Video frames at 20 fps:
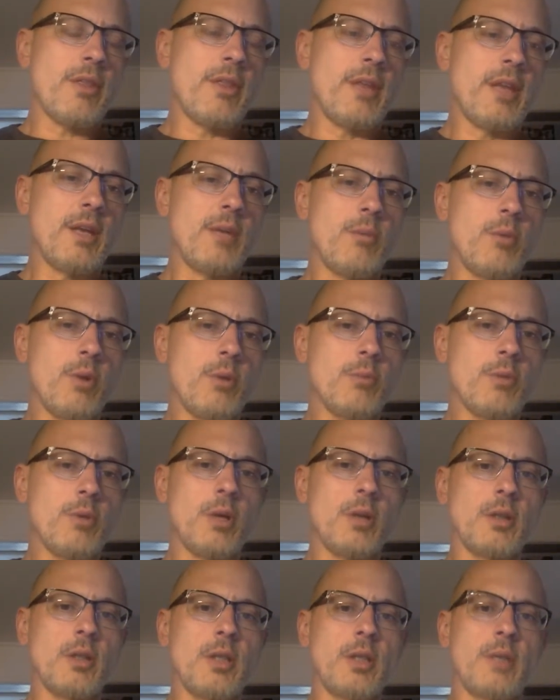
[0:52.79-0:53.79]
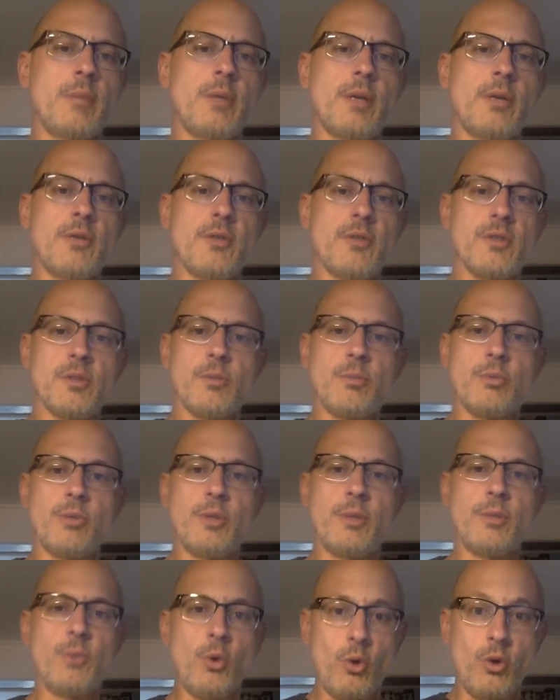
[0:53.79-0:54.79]
think more broadly about the
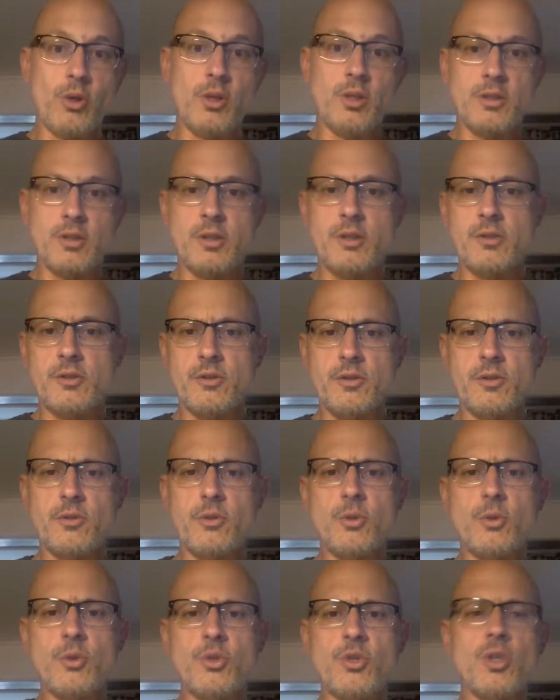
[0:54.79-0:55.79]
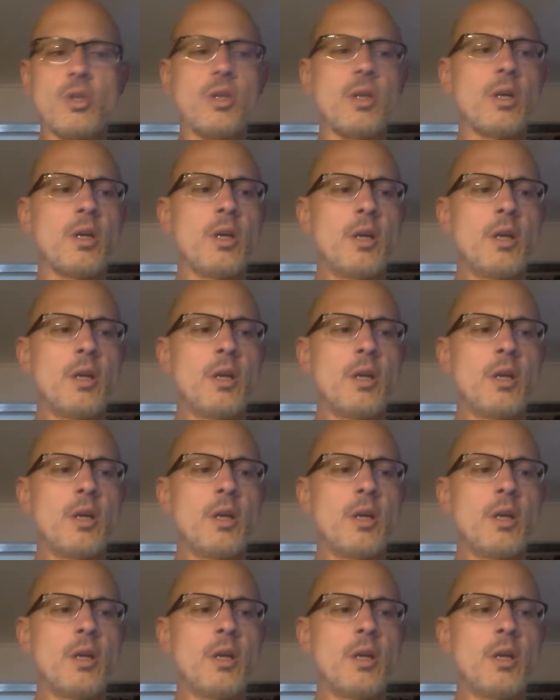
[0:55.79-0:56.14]
Supreme Court as an institution,